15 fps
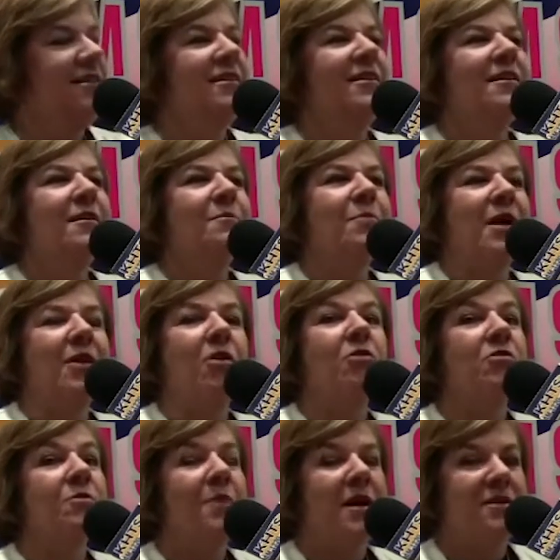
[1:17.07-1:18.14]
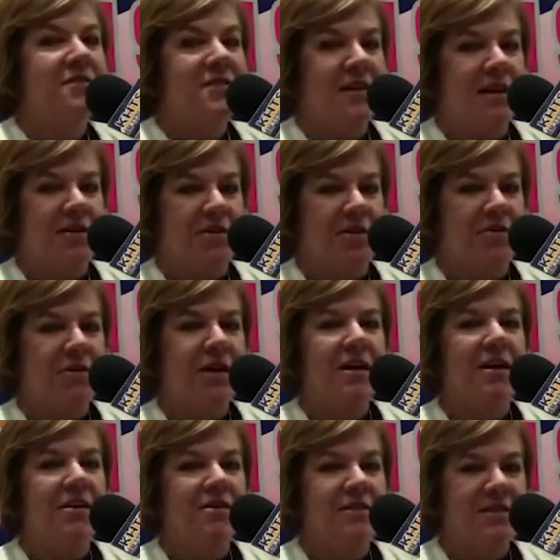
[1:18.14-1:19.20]
Yet, but Oakmont of Santa Clarita,
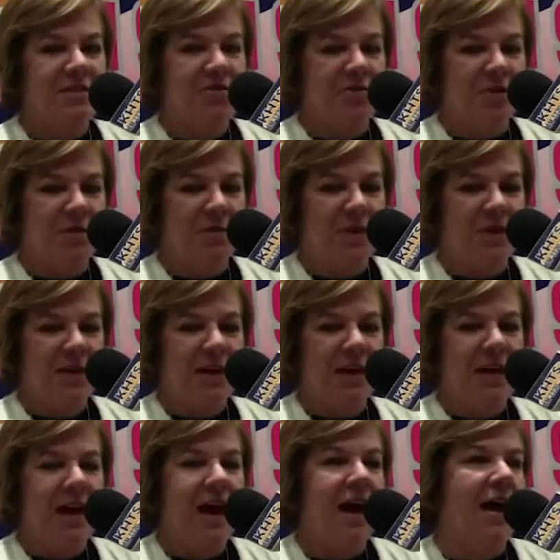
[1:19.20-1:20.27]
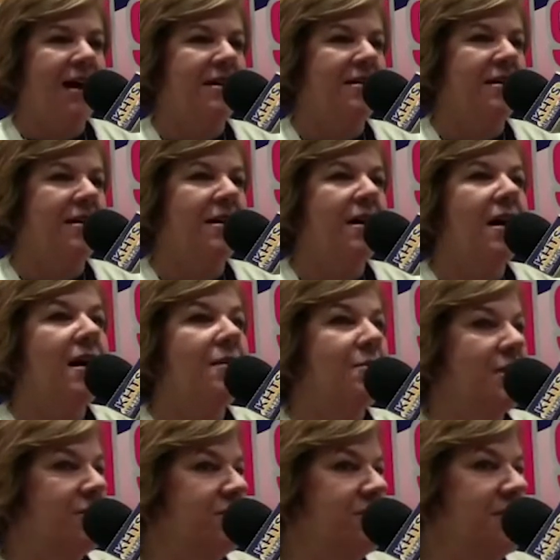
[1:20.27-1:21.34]
our sister community, had a
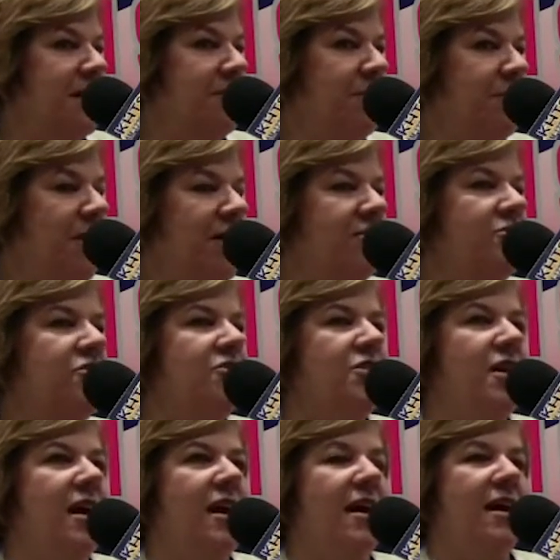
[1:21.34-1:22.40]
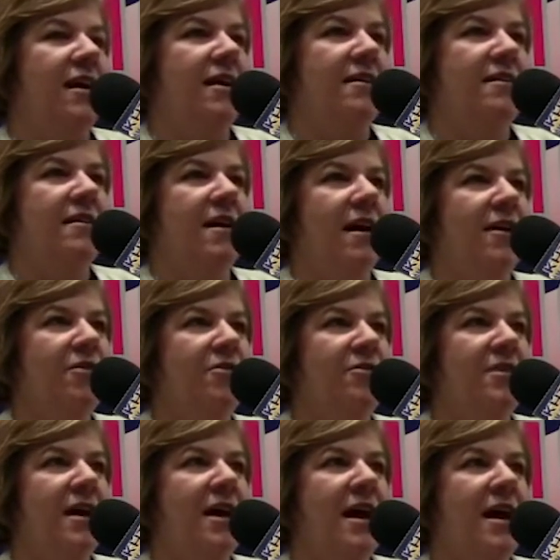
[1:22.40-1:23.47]
Mother's Day brunch, and I heard
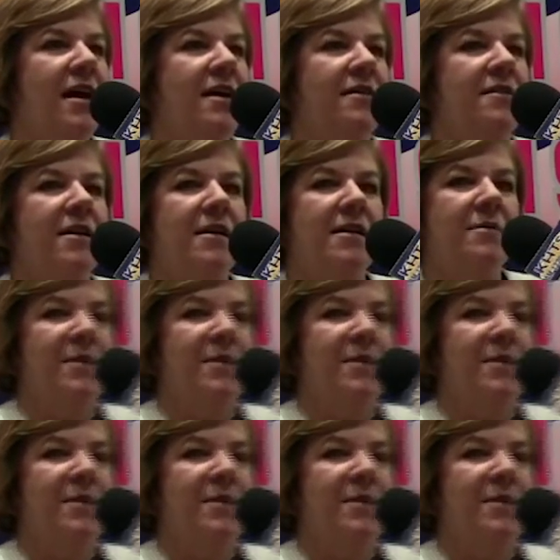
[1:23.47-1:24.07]
they had um,